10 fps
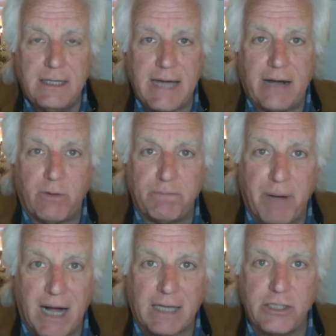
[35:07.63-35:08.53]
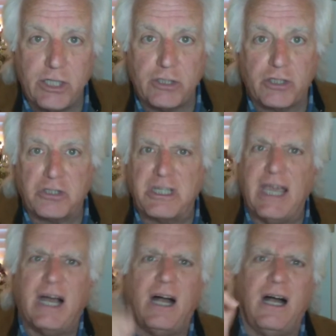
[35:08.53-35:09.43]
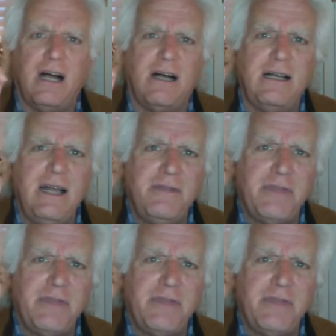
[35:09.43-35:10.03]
Now, apologists will say, ah,